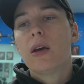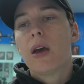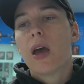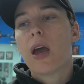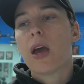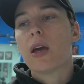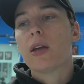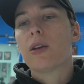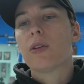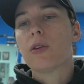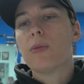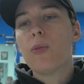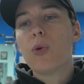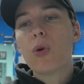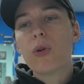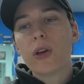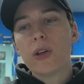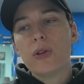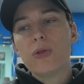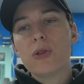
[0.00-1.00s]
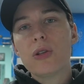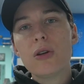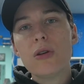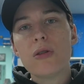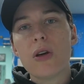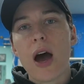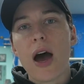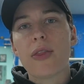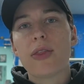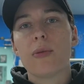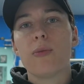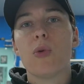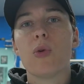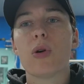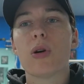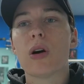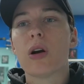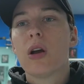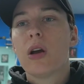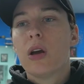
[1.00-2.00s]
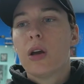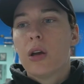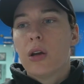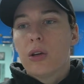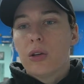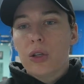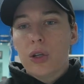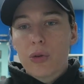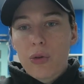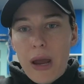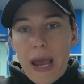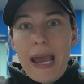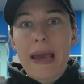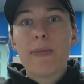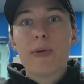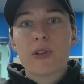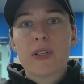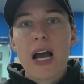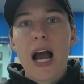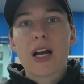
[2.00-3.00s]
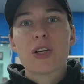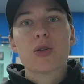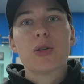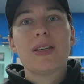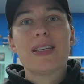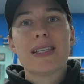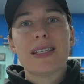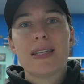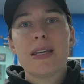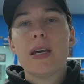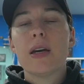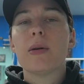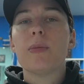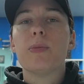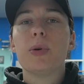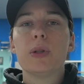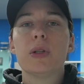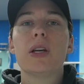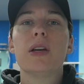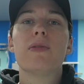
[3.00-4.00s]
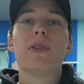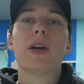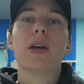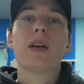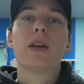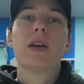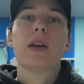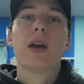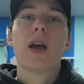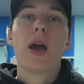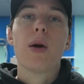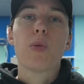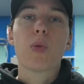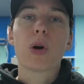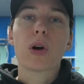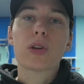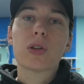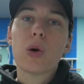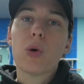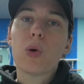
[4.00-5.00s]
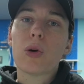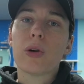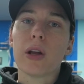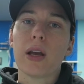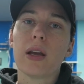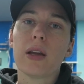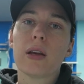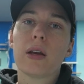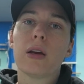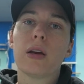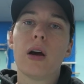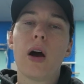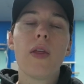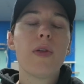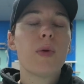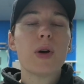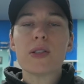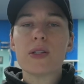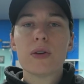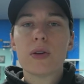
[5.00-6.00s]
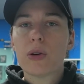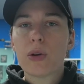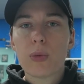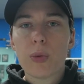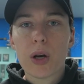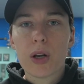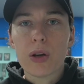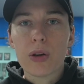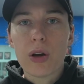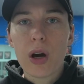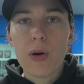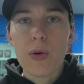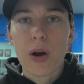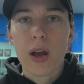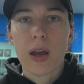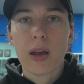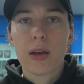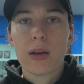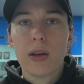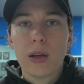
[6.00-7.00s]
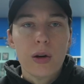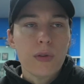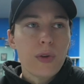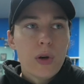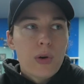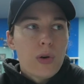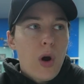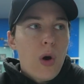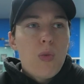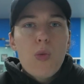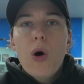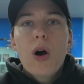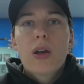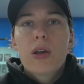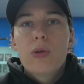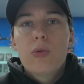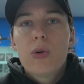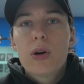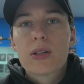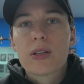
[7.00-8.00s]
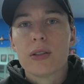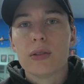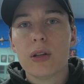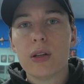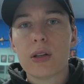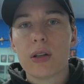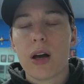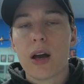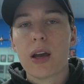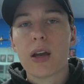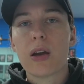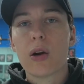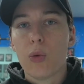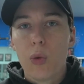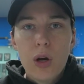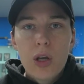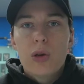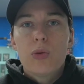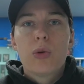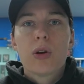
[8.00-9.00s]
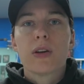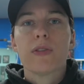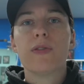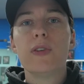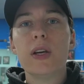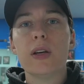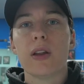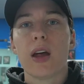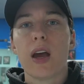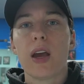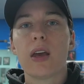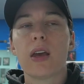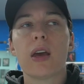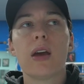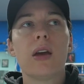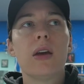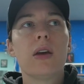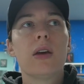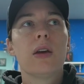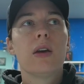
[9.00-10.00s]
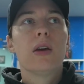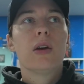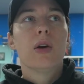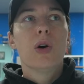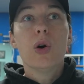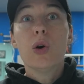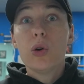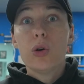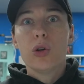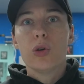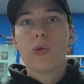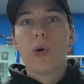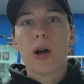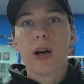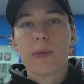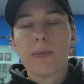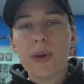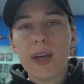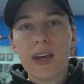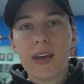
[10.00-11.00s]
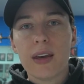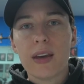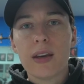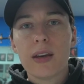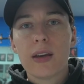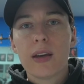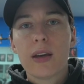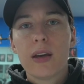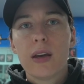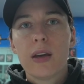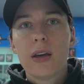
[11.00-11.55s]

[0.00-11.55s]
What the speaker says: And the more that you do that, the more you're able to actually see it, believe it, and work toward it. Otherwise, you don't know where you're going. If you don't know what you want to look like, what you want to feel like, who you want to be,